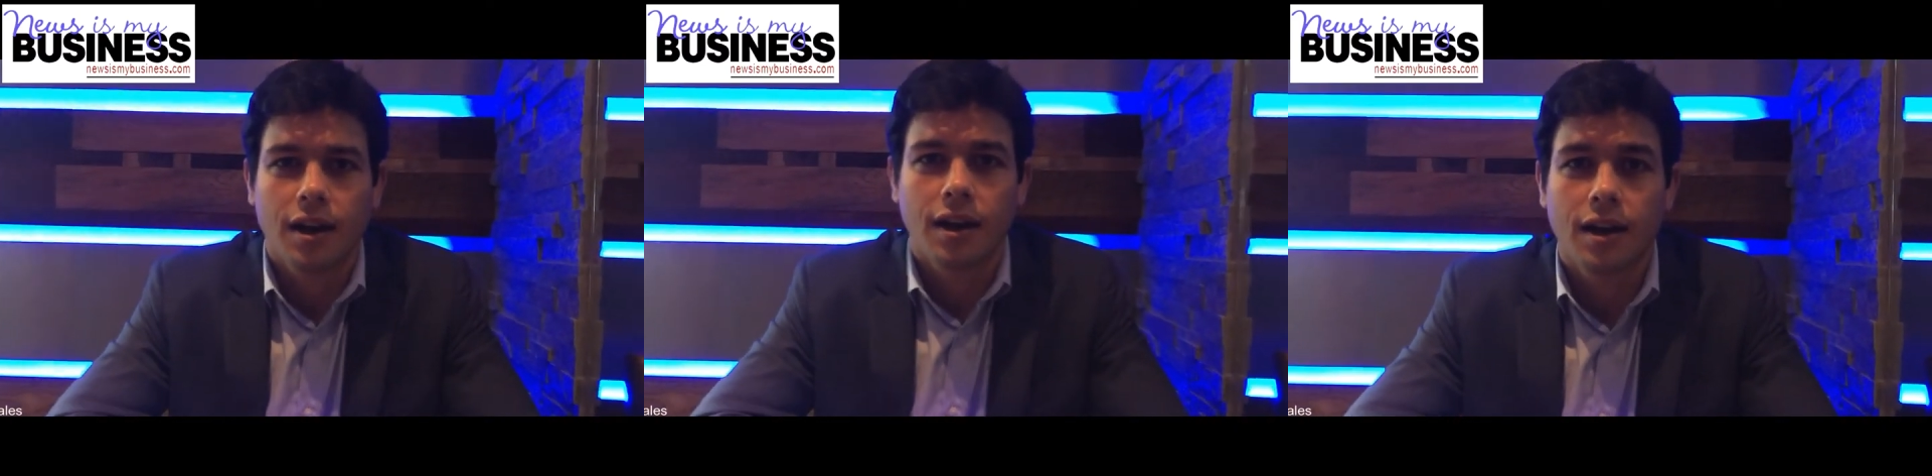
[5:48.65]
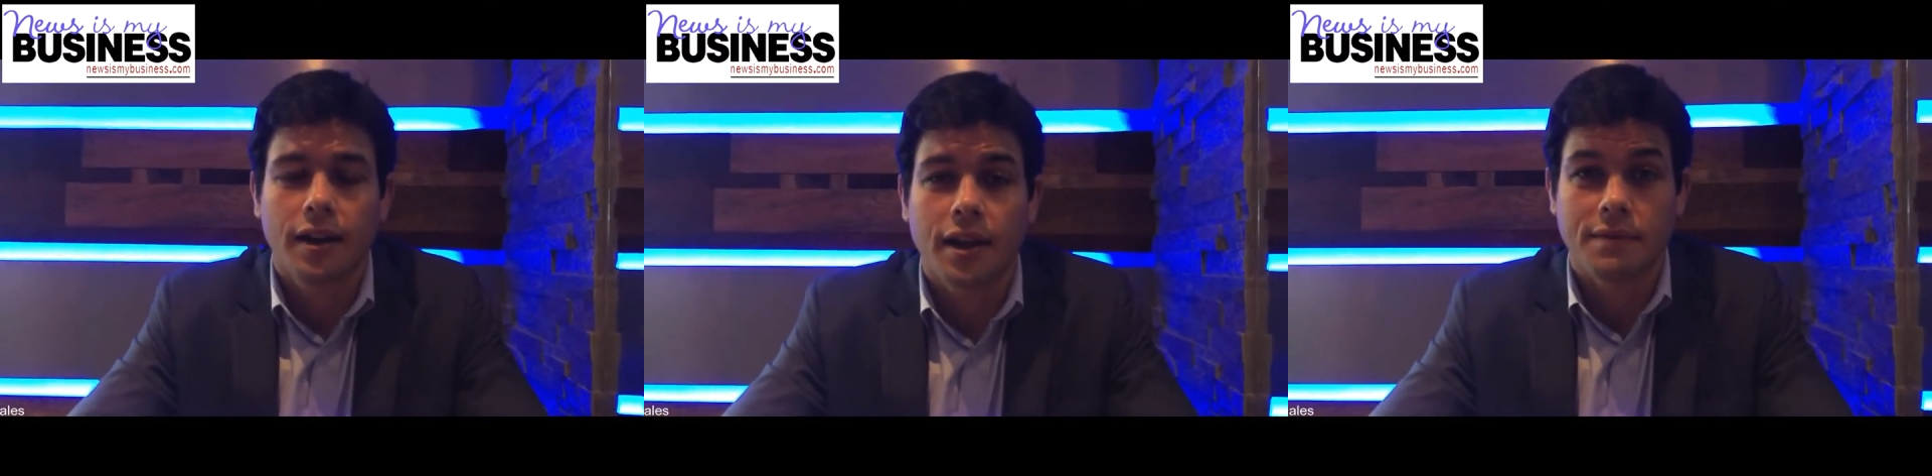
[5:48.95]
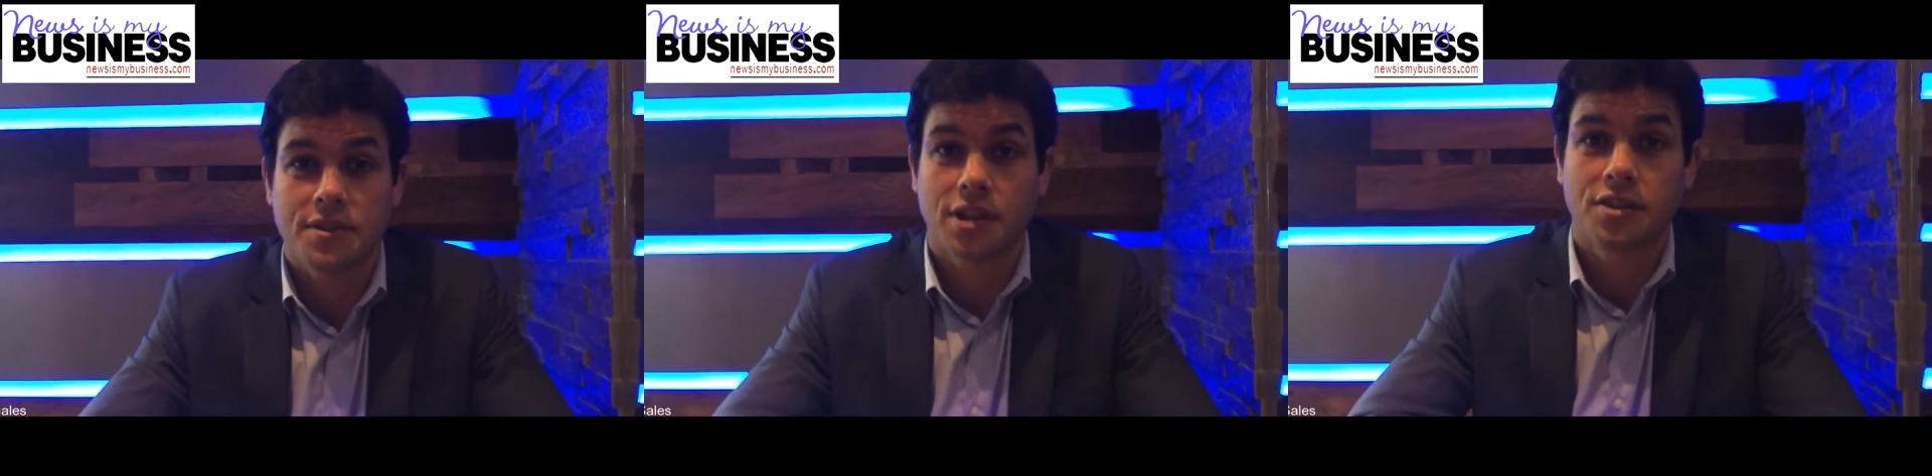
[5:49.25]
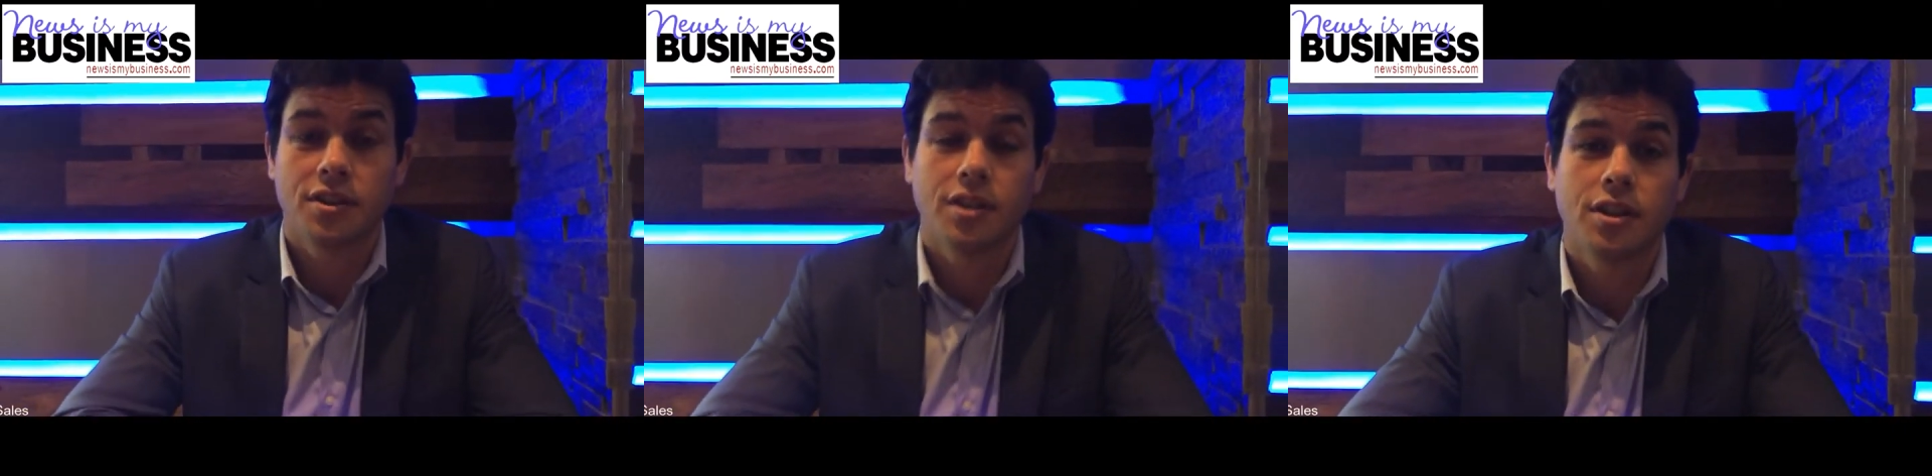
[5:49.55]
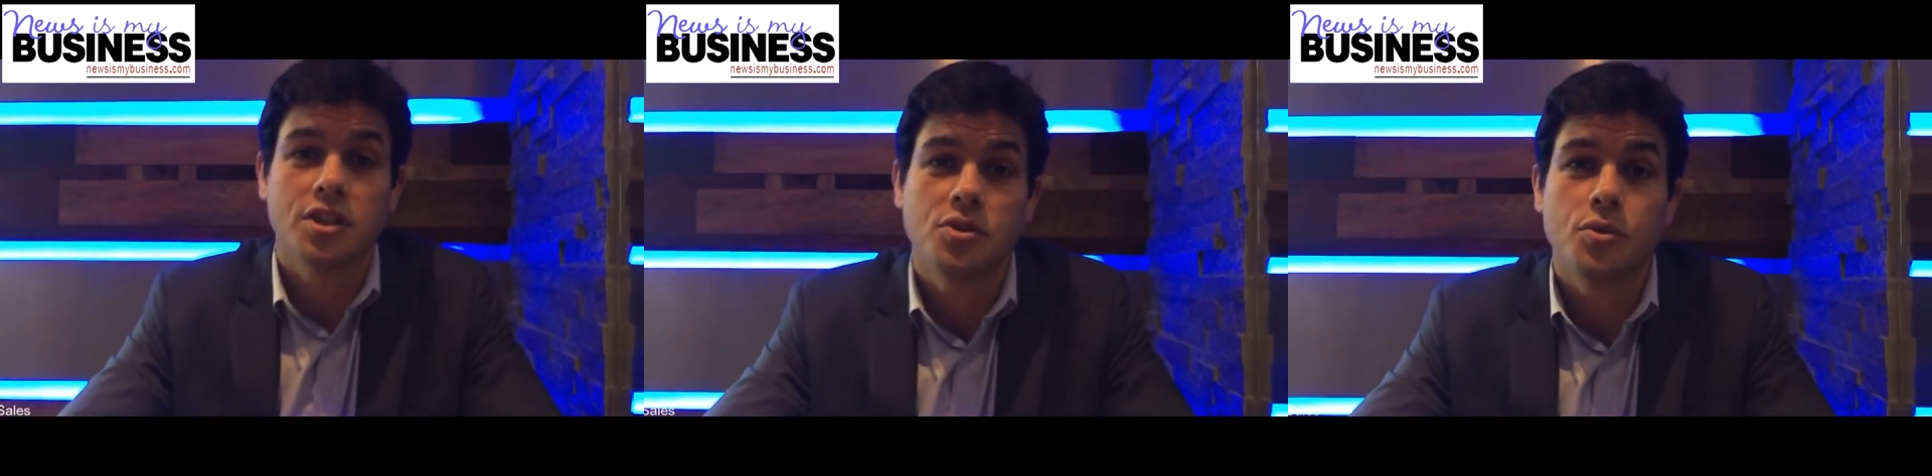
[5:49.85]
And I've started
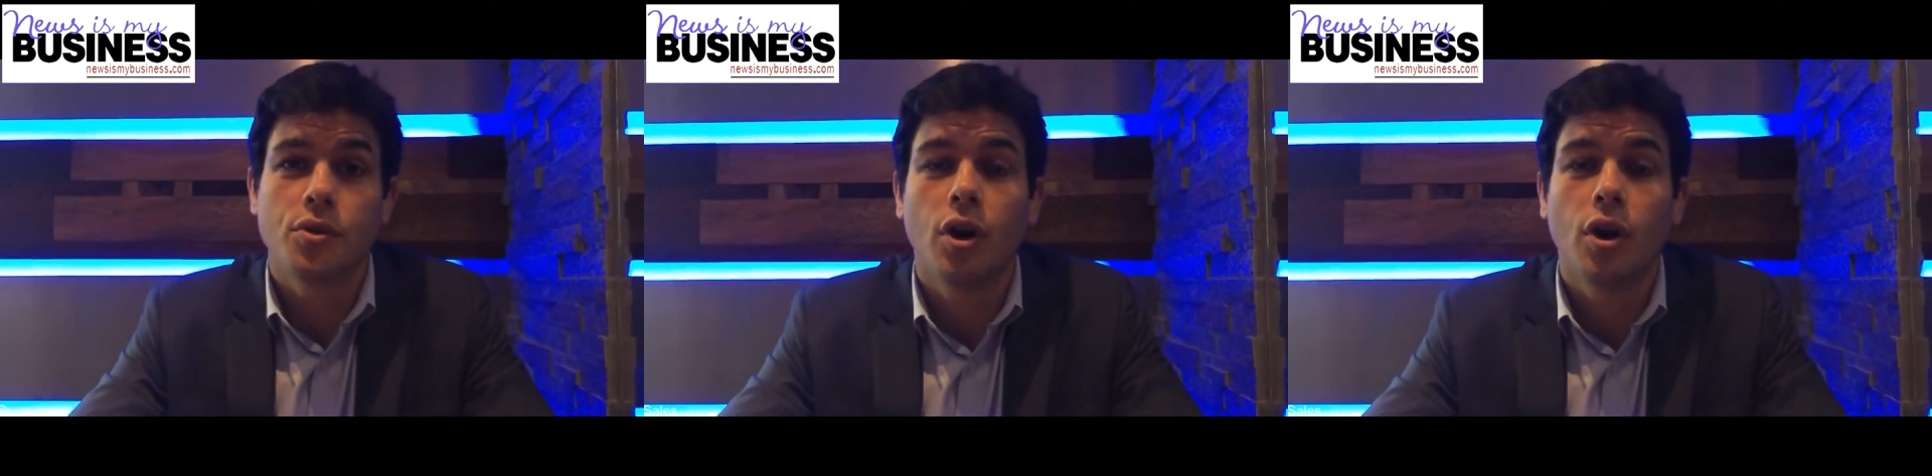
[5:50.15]
in this new